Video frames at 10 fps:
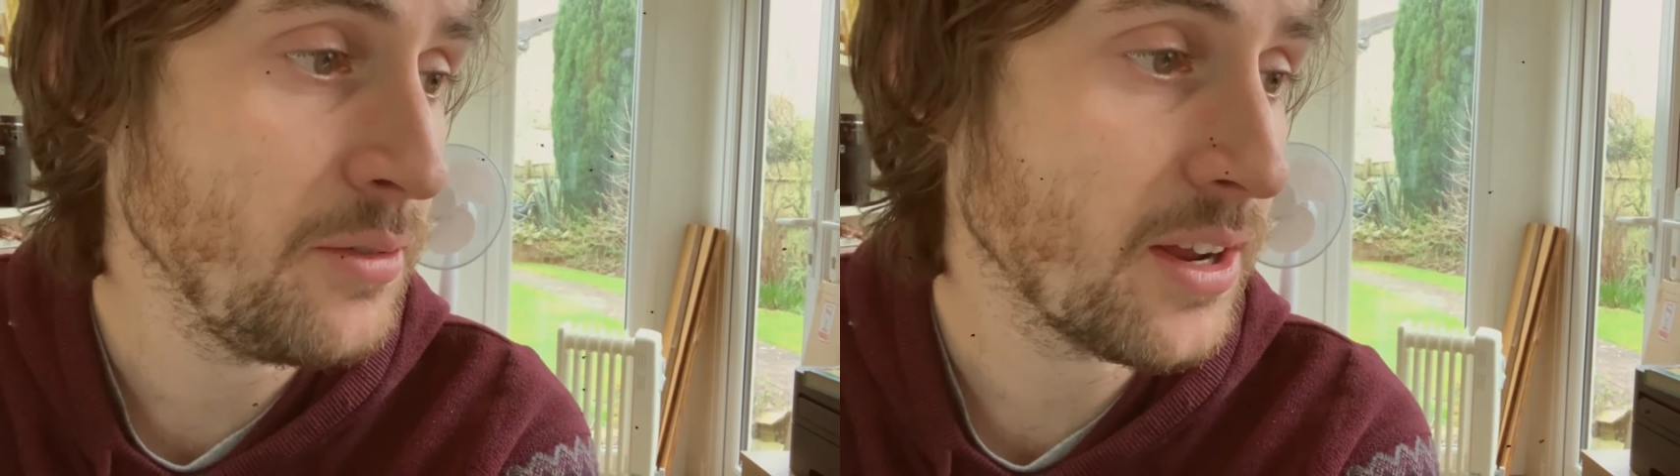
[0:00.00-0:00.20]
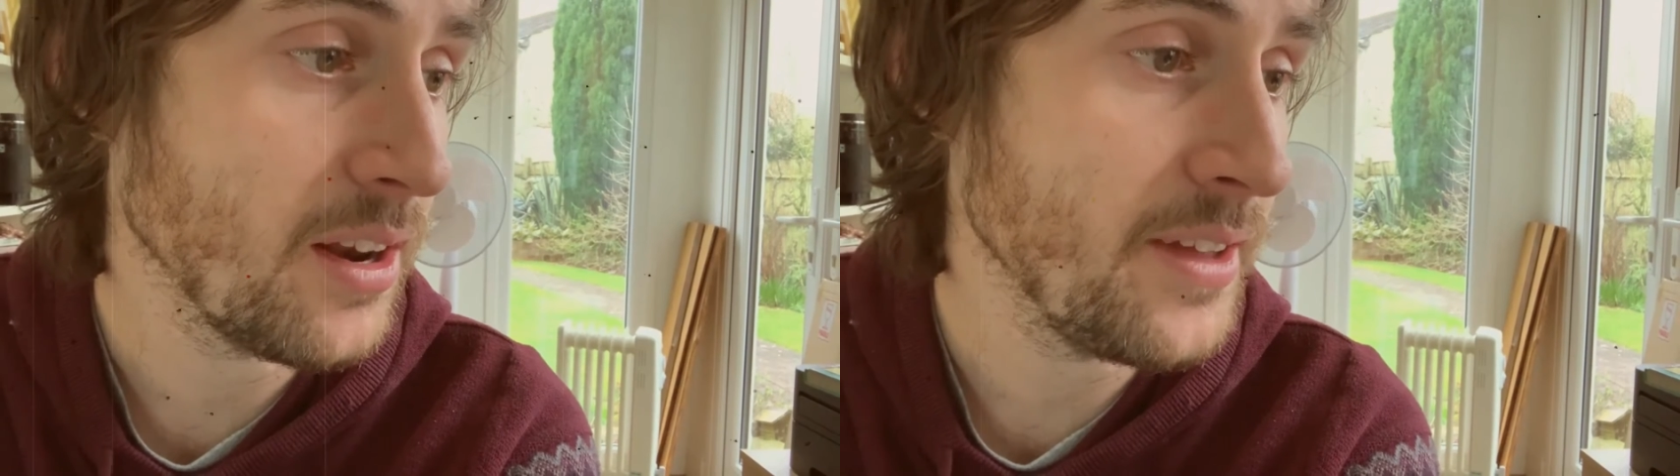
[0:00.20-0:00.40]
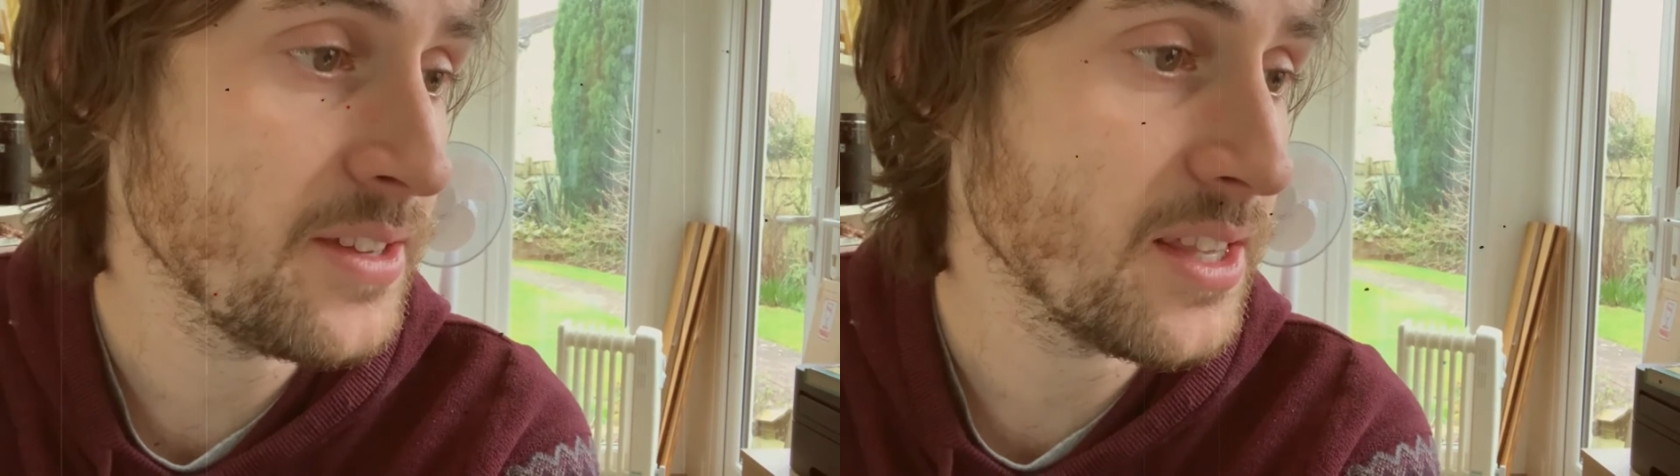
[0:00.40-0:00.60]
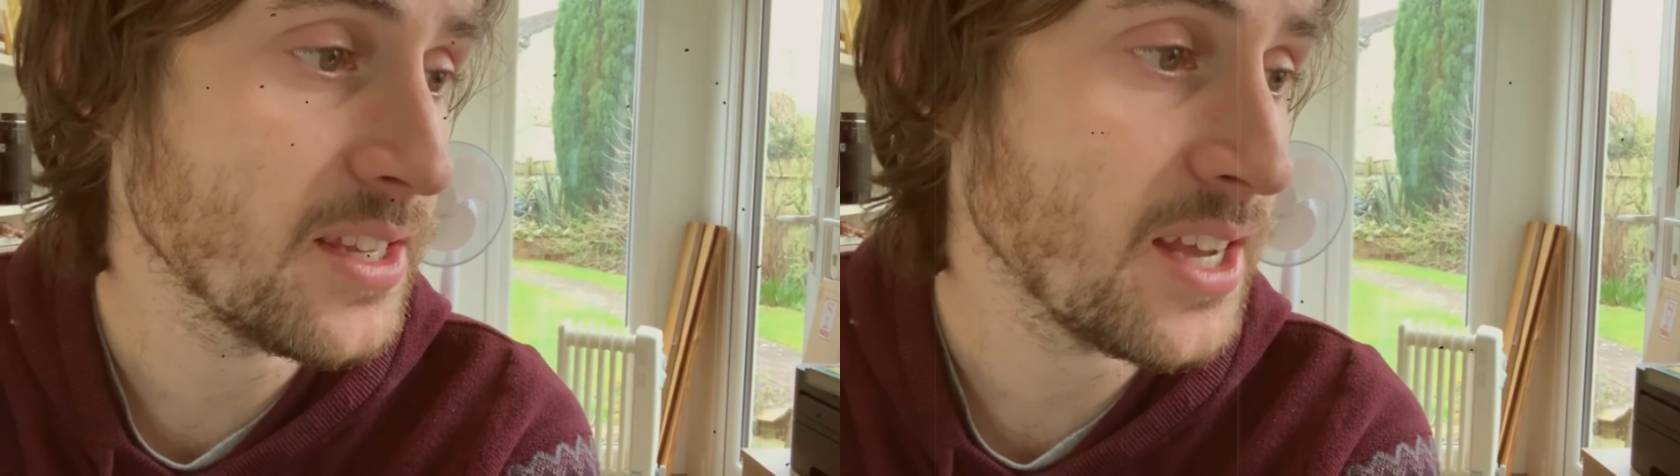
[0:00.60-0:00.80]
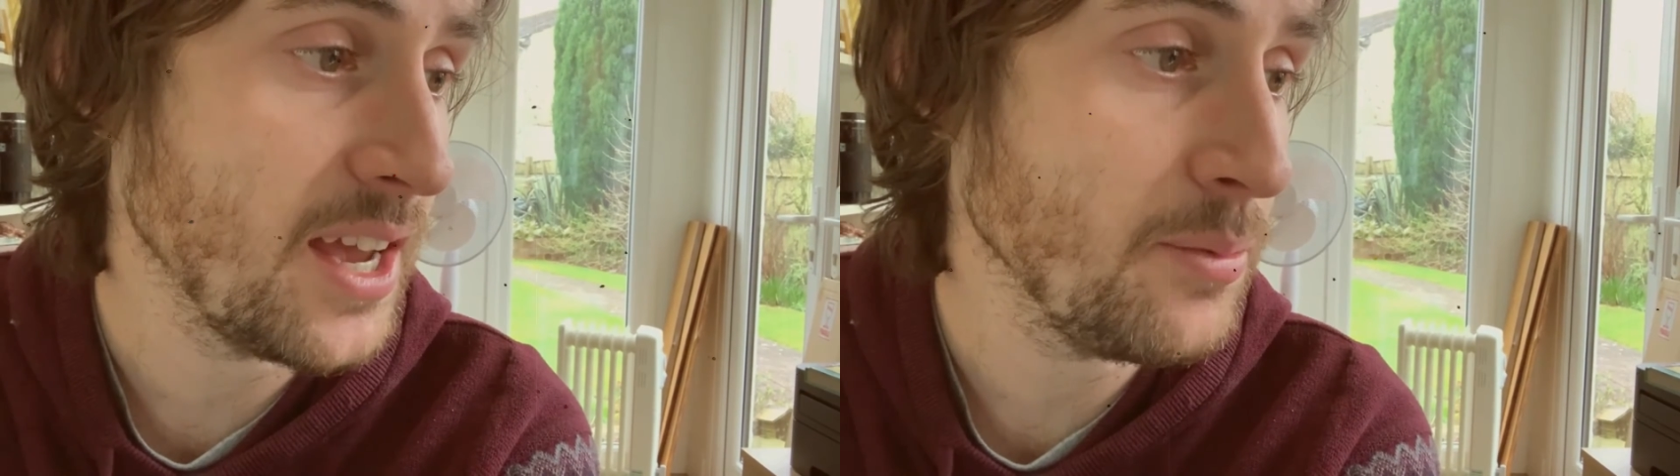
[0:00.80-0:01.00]
reclines at the
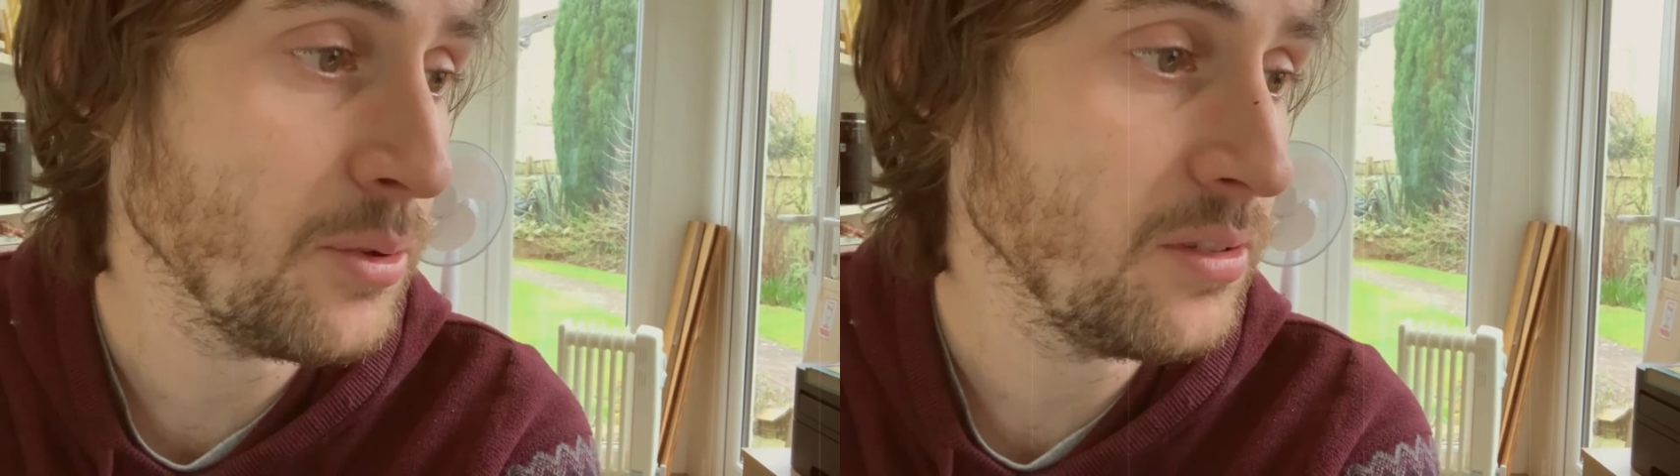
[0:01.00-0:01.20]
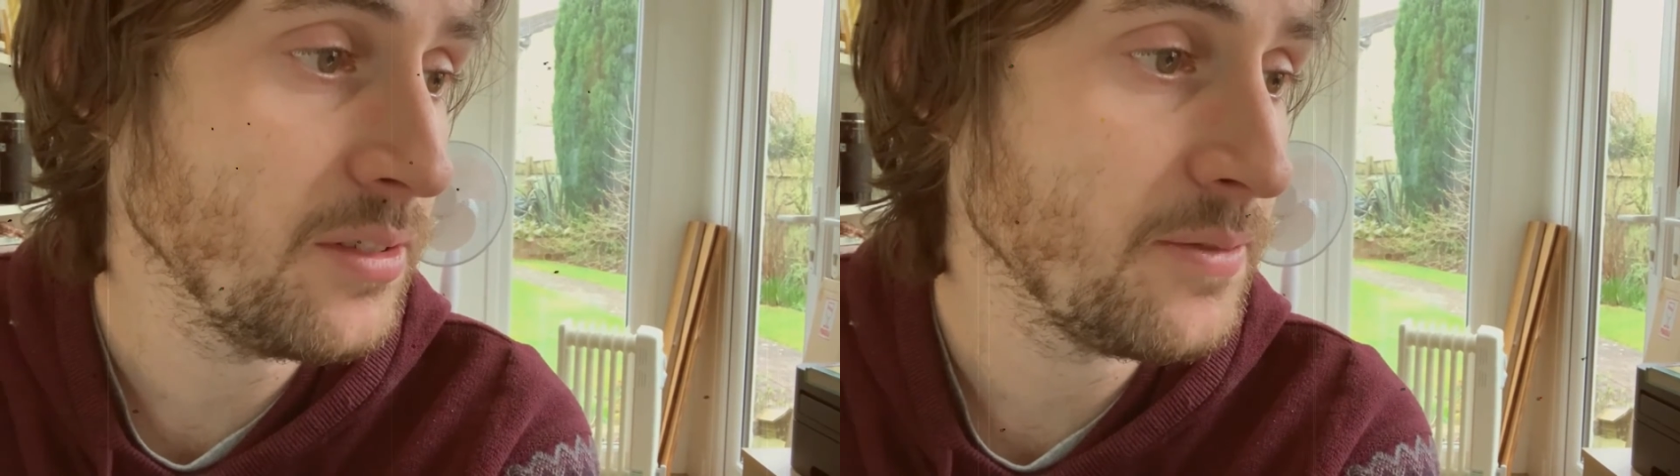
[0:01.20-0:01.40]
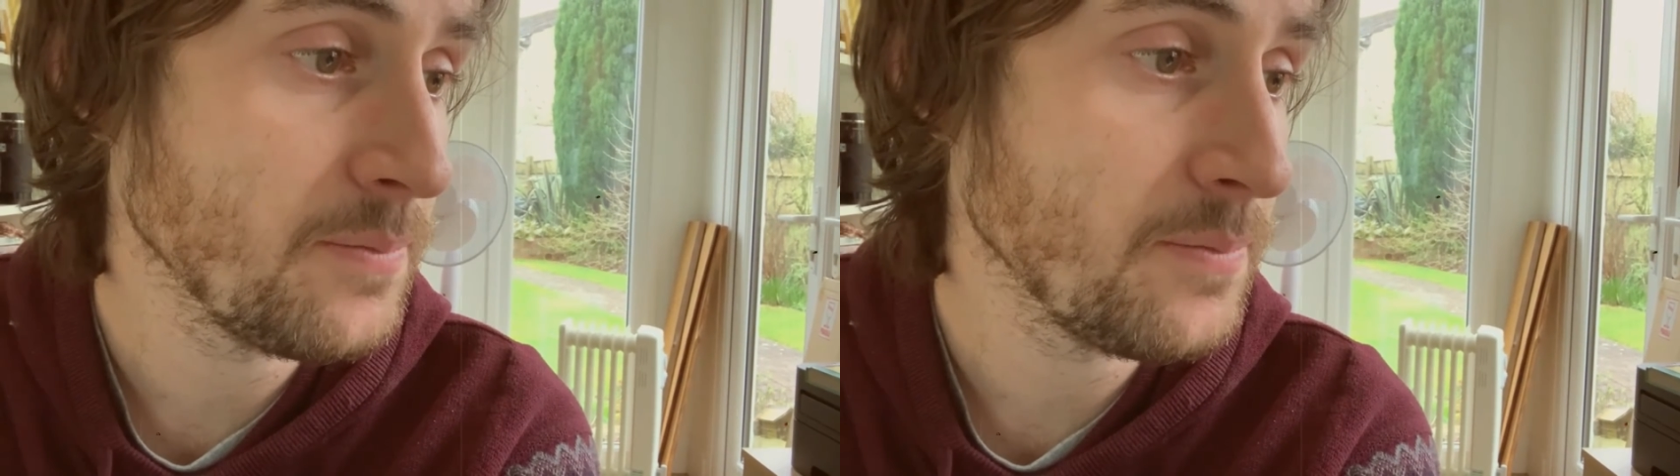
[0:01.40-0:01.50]
table?